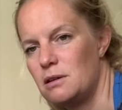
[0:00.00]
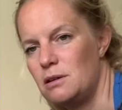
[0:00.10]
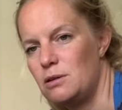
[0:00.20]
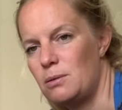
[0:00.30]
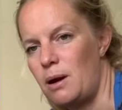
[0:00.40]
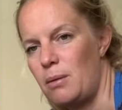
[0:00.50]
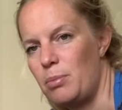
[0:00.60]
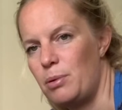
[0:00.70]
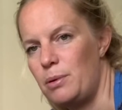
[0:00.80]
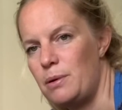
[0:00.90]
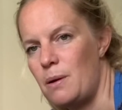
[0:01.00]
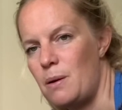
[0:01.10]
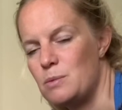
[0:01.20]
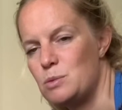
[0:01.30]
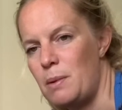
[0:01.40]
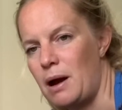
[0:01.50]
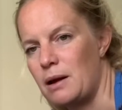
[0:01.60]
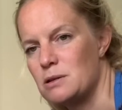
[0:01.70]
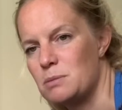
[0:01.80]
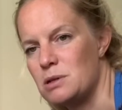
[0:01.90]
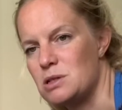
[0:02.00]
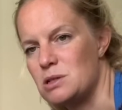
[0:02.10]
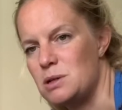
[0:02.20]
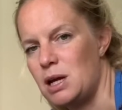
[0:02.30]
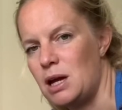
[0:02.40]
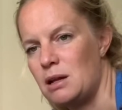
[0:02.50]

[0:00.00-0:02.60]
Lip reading: Try to pull your arms back as much as you can.